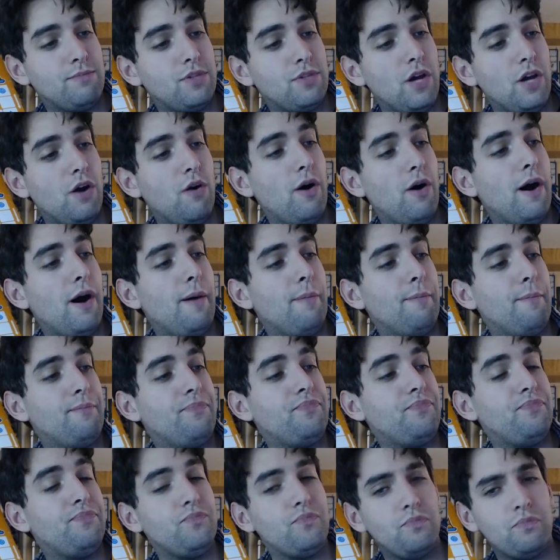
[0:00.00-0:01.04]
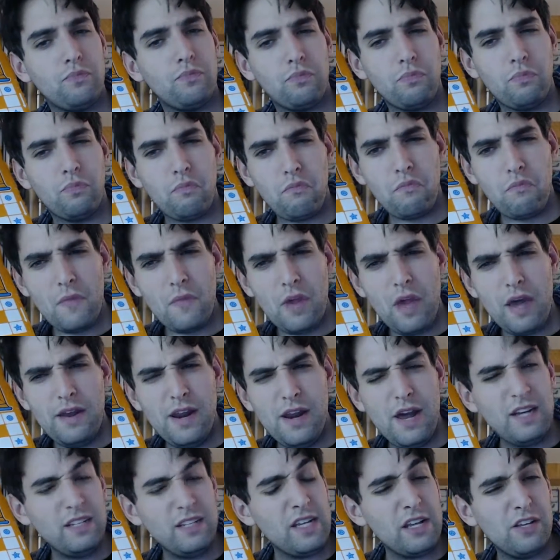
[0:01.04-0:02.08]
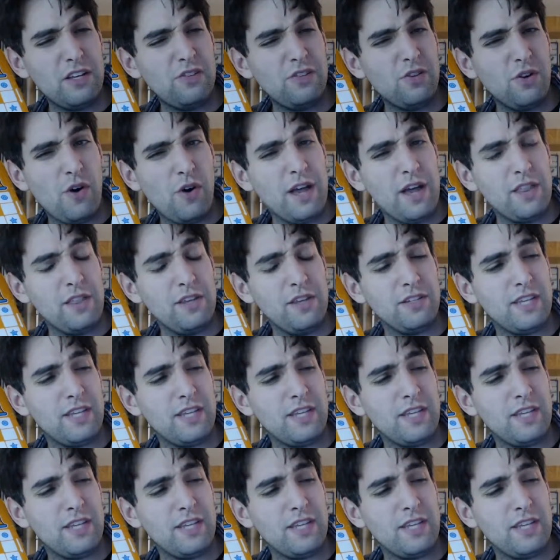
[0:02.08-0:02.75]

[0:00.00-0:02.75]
so not exactly sure how this